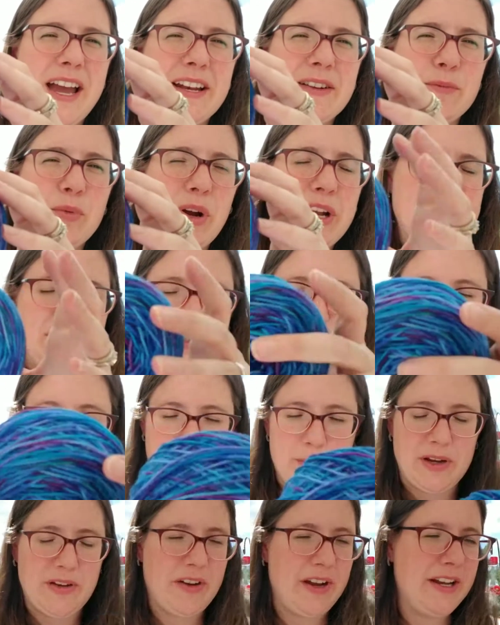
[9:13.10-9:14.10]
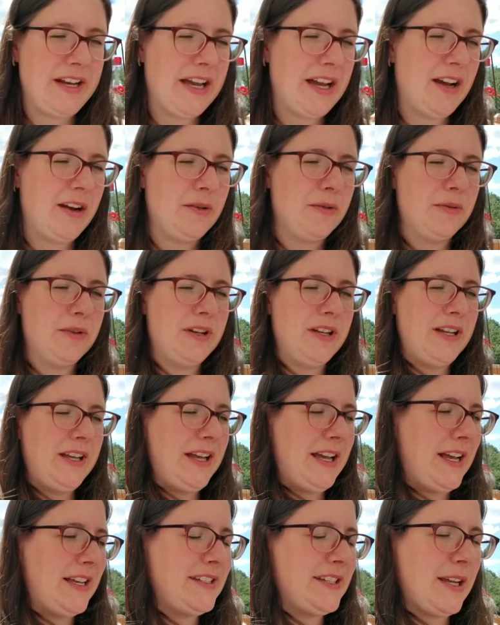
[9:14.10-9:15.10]
of brainstorming right now
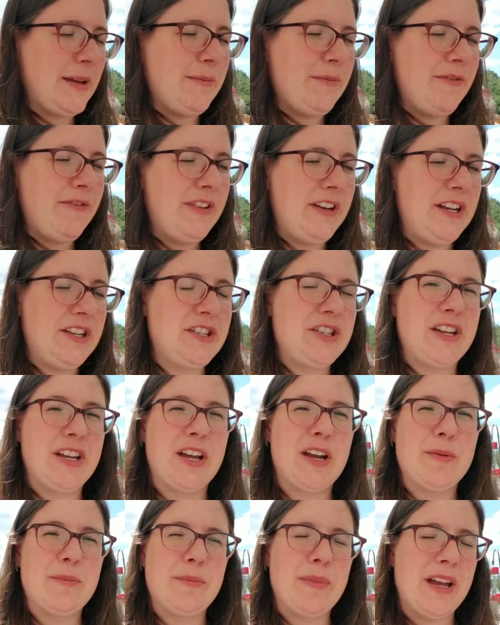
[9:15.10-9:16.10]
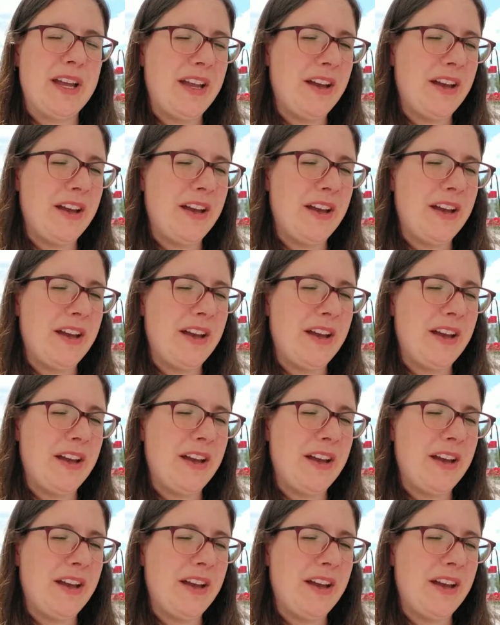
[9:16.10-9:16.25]
as I'm finishing up my